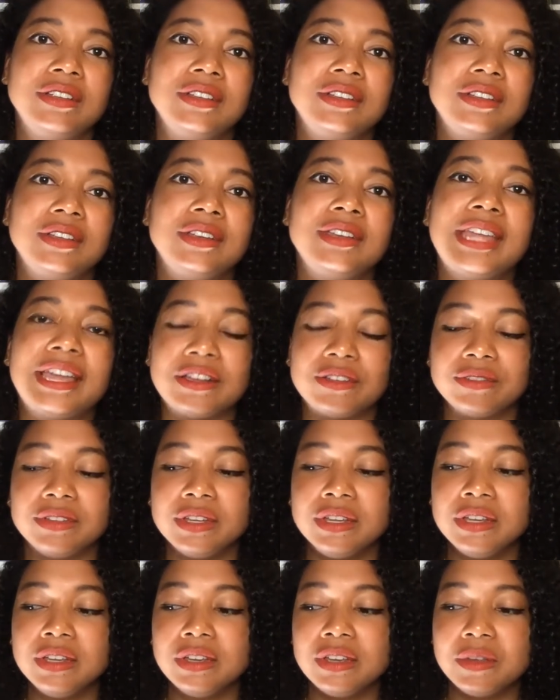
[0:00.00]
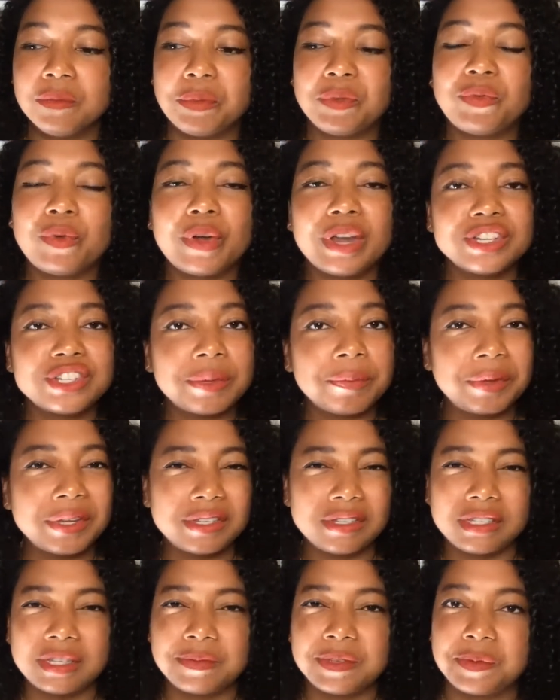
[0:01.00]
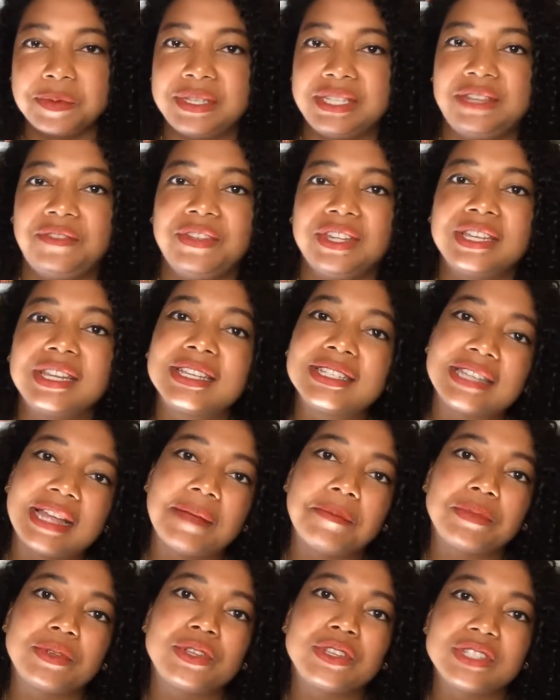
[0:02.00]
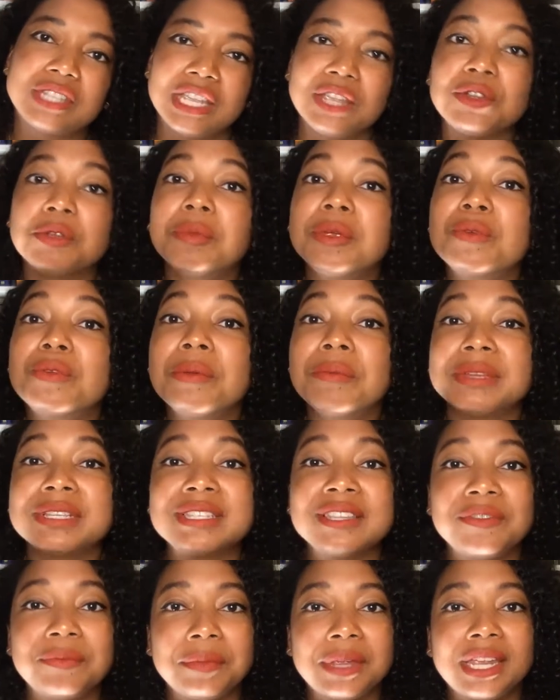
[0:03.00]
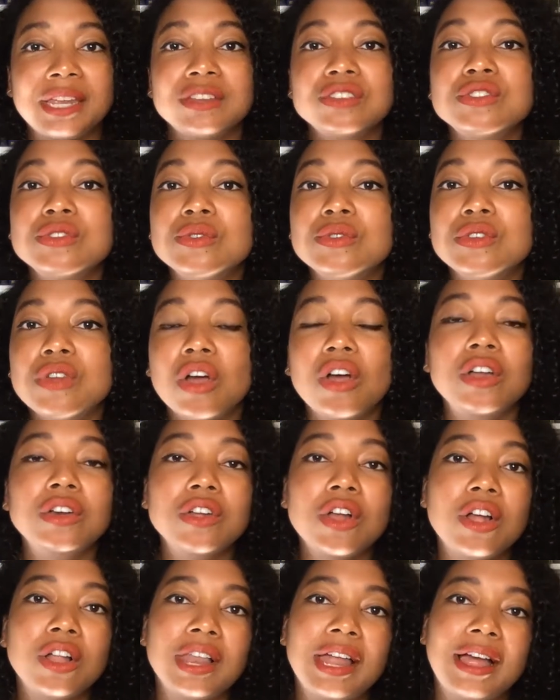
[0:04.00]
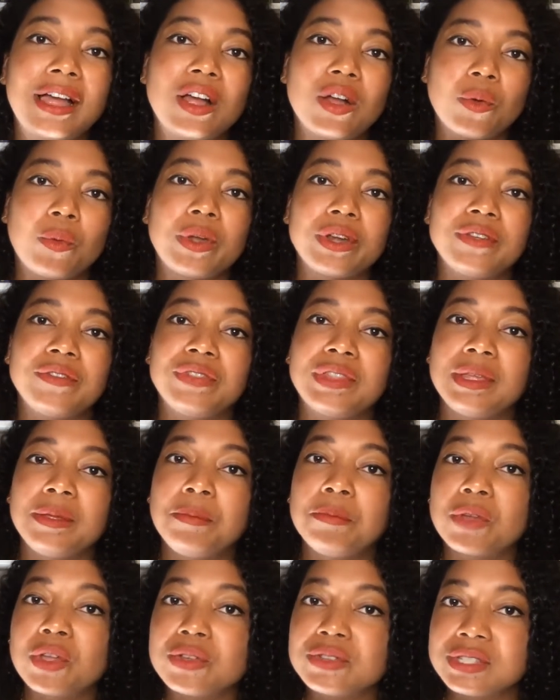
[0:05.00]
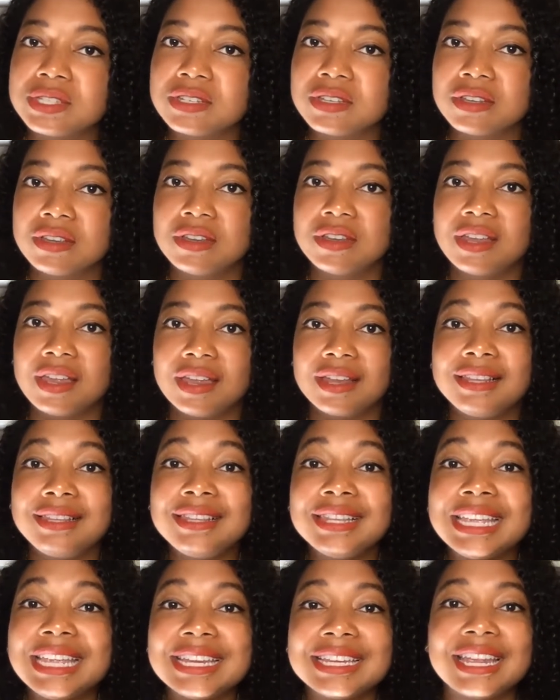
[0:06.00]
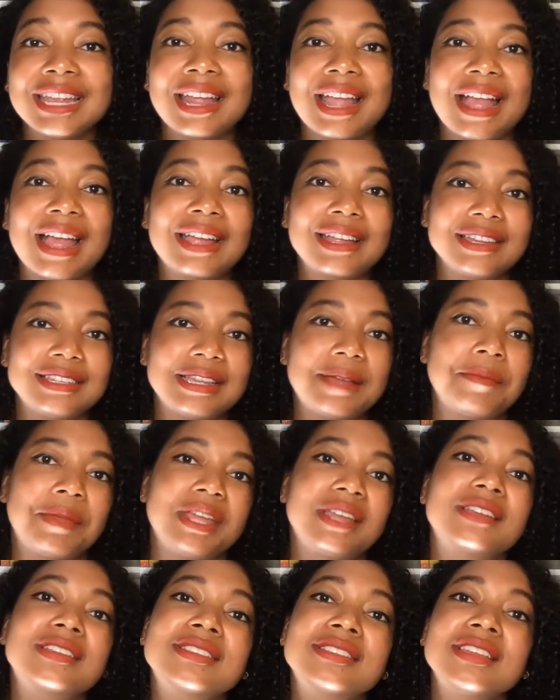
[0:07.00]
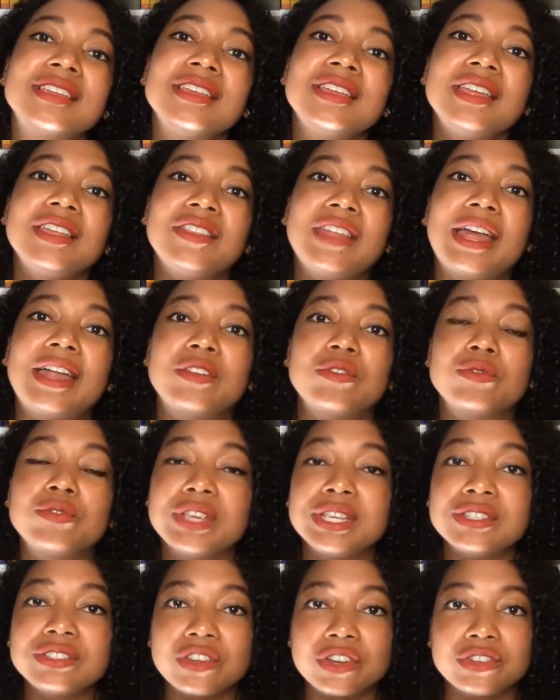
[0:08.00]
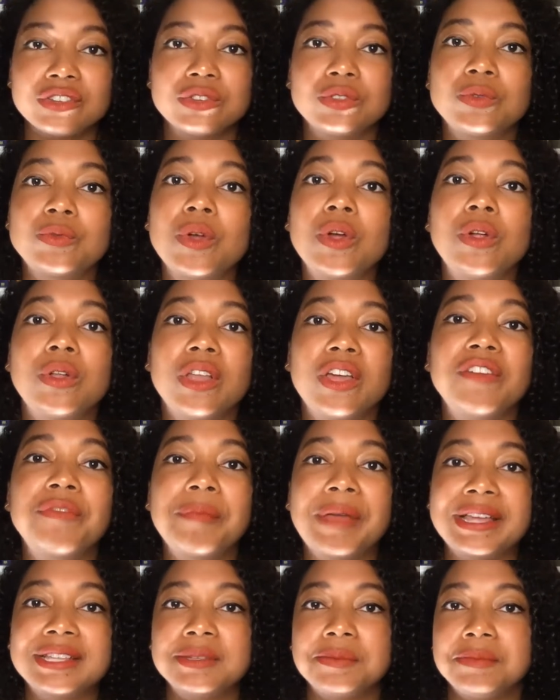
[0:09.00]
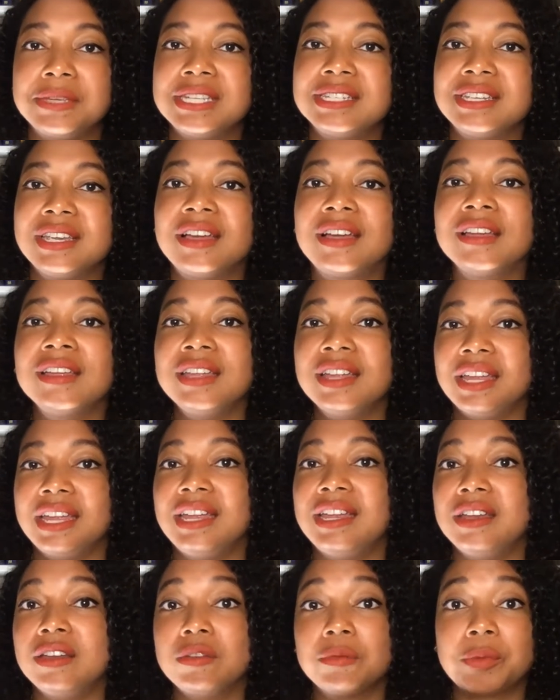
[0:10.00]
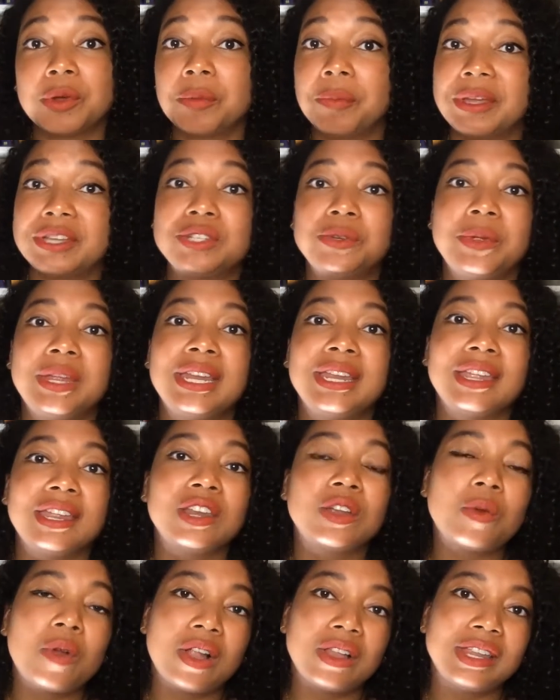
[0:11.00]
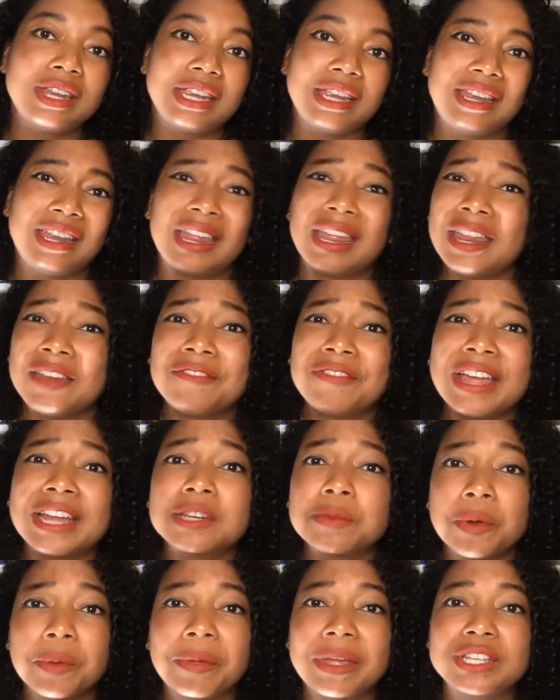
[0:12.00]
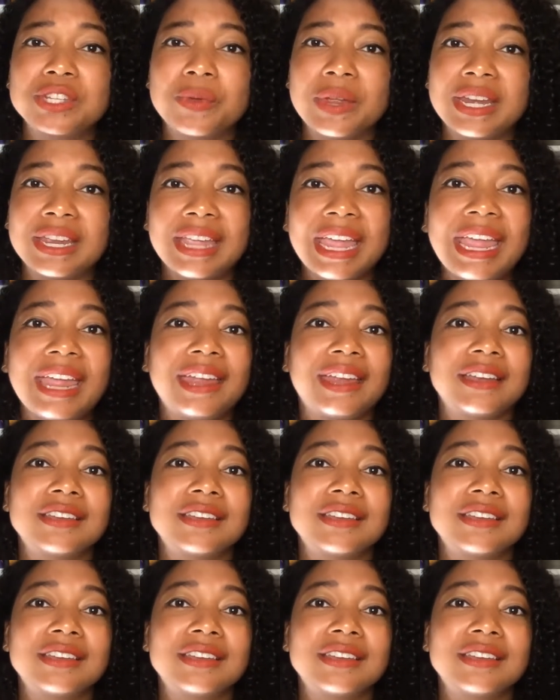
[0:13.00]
Now, before I jump into some specific examples, it would be remiss of me to not call out one of the most leading academics that research the role of mass media in perpetuating inequality, in fact, perpetuating hate.